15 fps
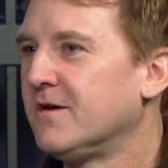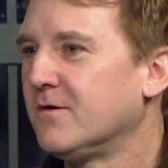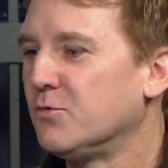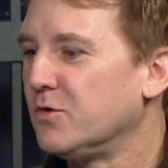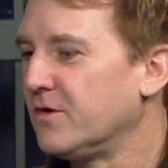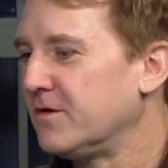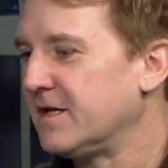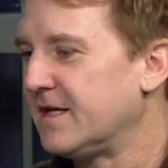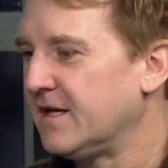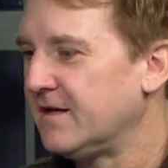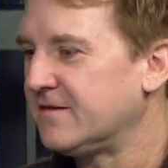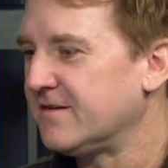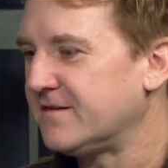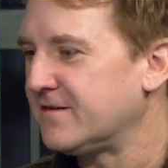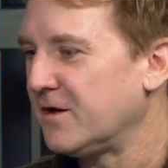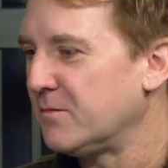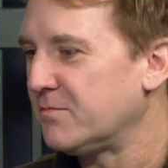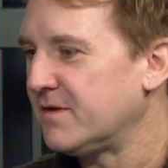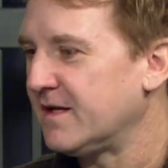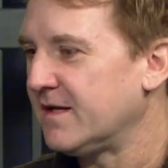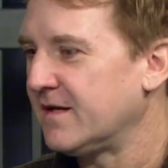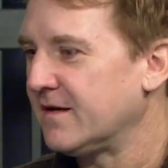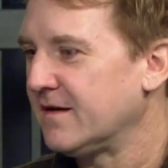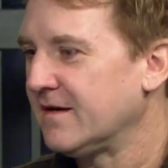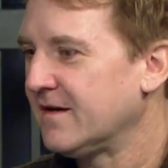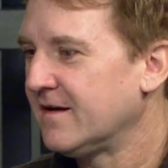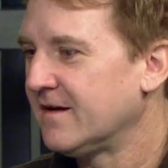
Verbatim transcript: really get into something